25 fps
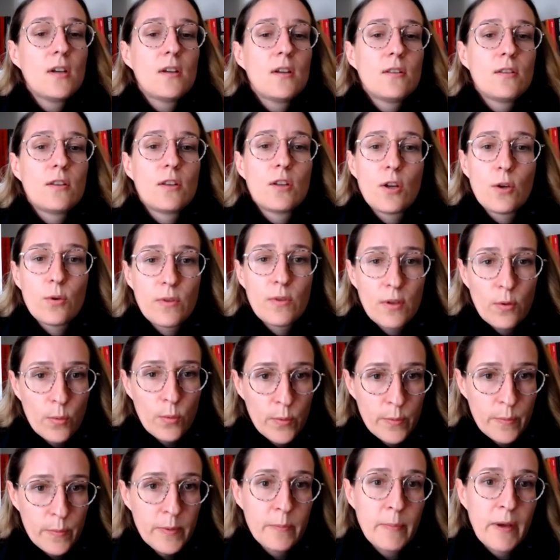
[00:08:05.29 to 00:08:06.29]
you know, there will
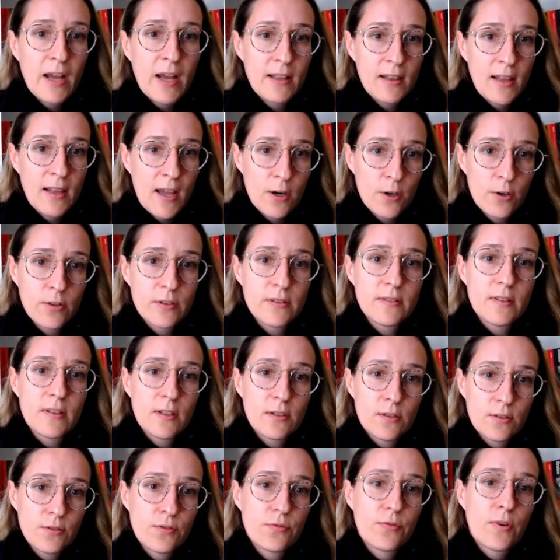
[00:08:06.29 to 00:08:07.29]
be bilateral
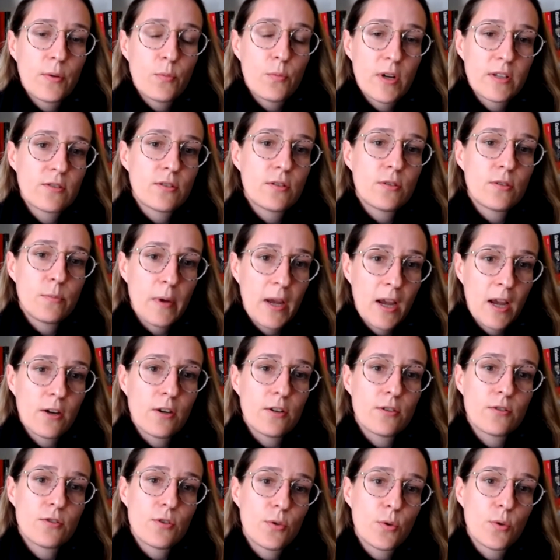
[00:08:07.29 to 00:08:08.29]
deals from Western
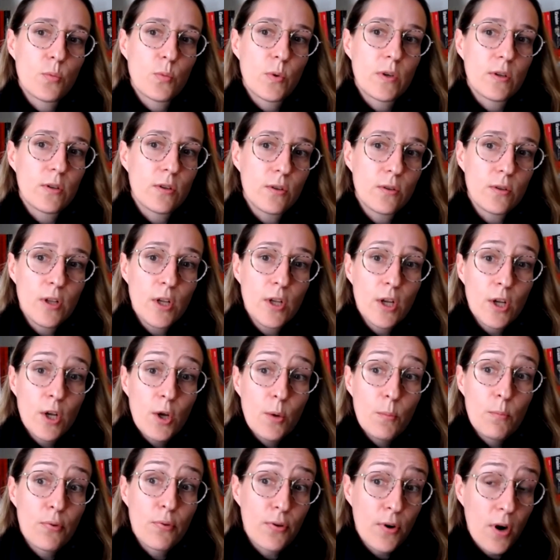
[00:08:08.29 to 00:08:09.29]
backers who will
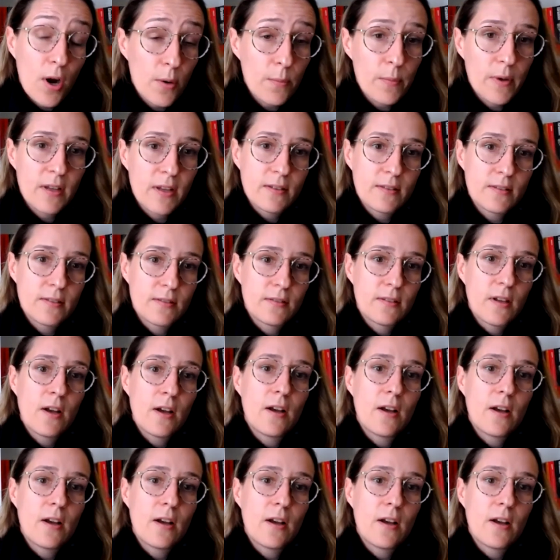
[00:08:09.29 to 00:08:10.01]
promise